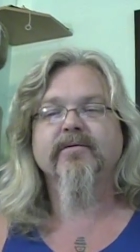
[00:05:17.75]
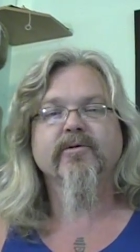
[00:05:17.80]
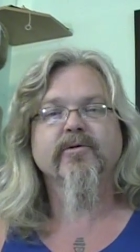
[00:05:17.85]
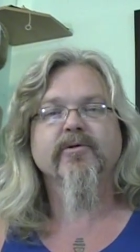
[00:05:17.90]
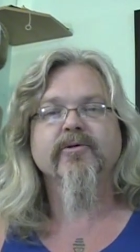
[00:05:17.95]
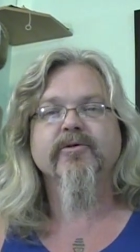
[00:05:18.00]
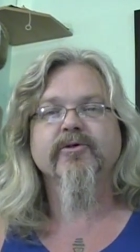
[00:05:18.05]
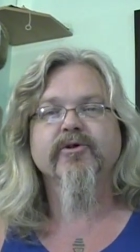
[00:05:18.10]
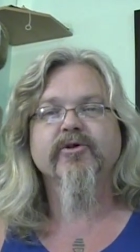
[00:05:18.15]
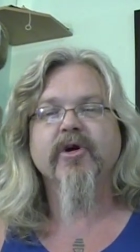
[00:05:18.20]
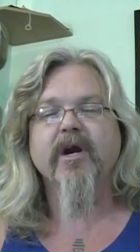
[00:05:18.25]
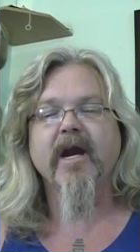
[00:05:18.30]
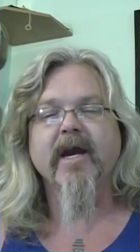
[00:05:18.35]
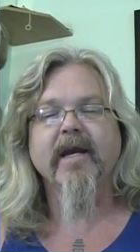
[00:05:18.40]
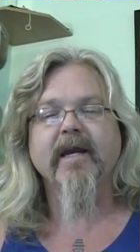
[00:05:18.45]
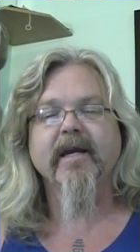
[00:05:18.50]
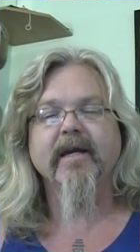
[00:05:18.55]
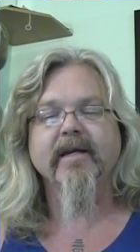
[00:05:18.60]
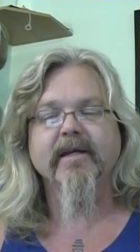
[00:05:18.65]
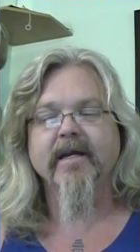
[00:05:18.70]
who's
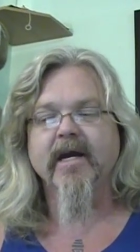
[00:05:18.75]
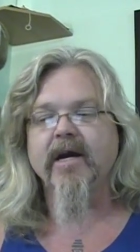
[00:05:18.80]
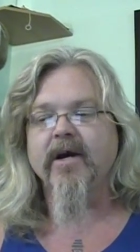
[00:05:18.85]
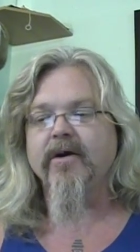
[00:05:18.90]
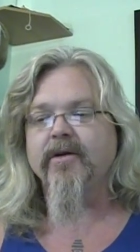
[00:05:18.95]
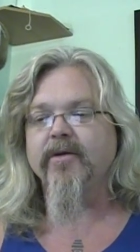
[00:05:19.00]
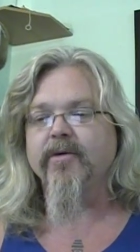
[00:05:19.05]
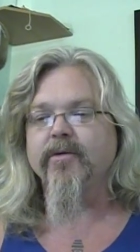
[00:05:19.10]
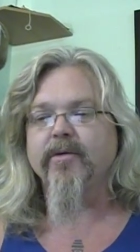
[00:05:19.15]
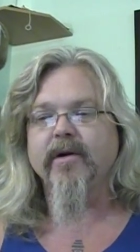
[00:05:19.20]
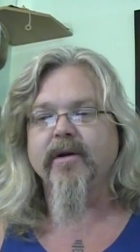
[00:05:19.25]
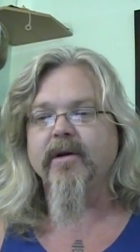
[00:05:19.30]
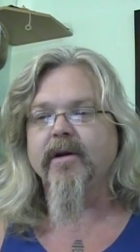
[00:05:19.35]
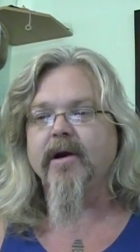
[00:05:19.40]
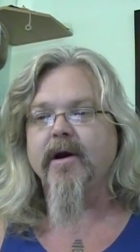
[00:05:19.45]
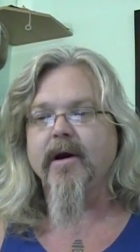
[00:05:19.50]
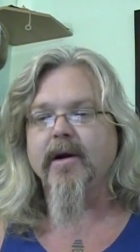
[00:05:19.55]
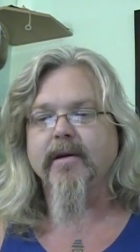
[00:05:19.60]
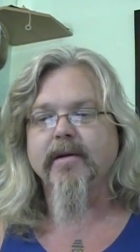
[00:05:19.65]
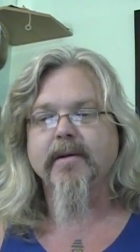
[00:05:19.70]
tracking it down or
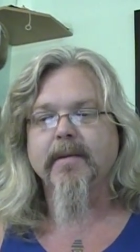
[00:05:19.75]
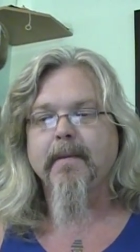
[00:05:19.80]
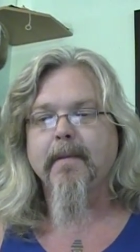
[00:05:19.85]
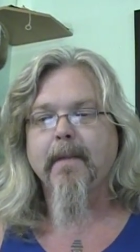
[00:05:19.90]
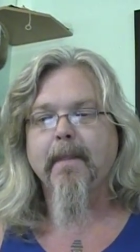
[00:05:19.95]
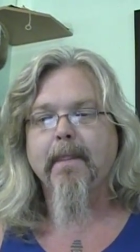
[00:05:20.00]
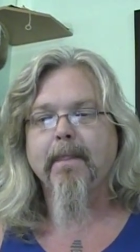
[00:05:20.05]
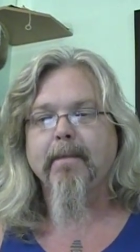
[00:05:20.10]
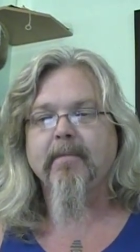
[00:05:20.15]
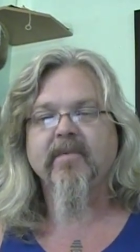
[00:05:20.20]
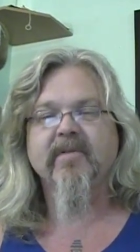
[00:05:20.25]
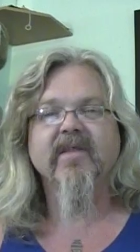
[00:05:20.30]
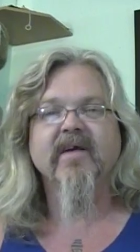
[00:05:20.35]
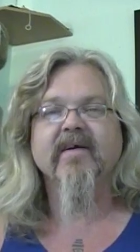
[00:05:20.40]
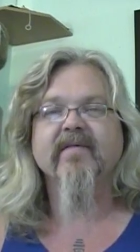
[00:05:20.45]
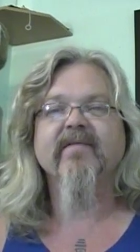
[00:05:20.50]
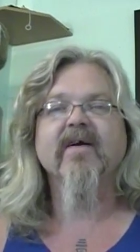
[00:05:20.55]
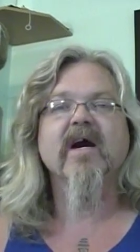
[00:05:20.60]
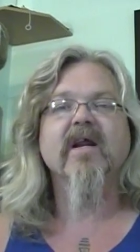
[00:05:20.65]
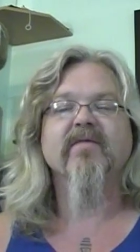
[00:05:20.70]
whatnot. But
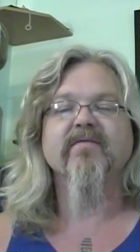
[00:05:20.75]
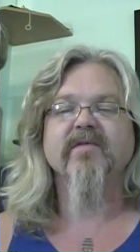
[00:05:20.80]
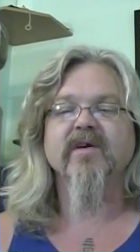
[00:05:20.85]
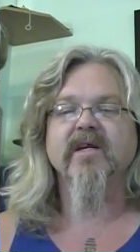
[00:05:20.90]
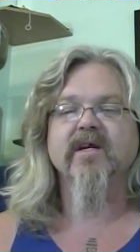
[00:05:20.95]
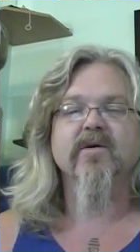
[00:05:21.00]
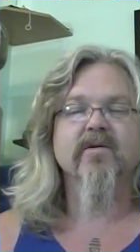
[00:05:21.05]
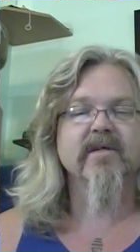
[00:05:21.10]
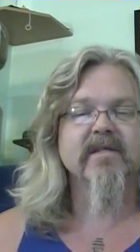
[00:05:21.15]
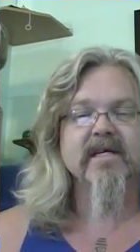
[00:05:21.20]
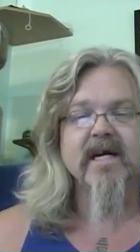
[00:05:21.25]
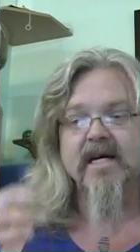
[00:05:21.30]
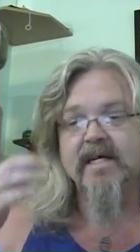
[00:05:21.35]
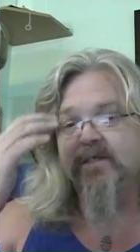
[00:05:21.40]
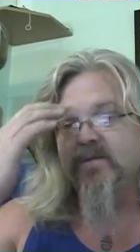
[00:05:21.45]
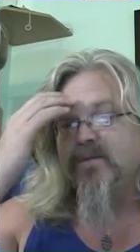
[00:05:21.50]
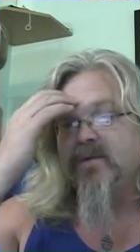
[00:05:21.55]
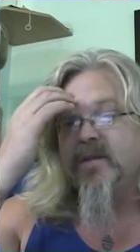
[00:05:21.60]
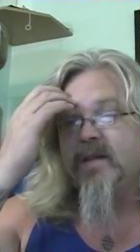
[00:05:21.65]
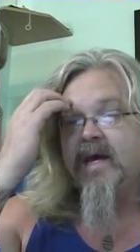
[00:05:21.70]
they've got a video
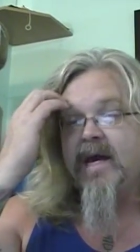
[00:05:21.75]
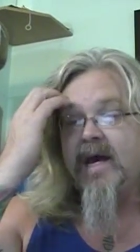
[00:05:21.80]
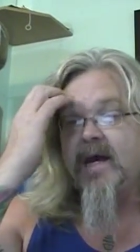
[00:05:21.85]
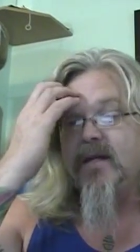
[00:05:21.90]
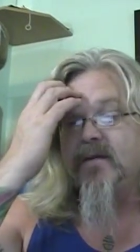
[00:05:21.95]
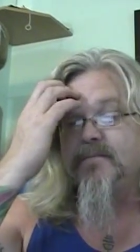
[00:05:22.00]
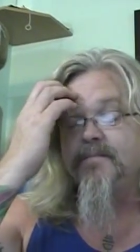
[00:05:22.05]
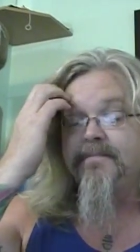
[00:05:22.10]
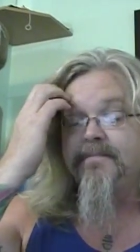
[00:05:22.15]
attached with that.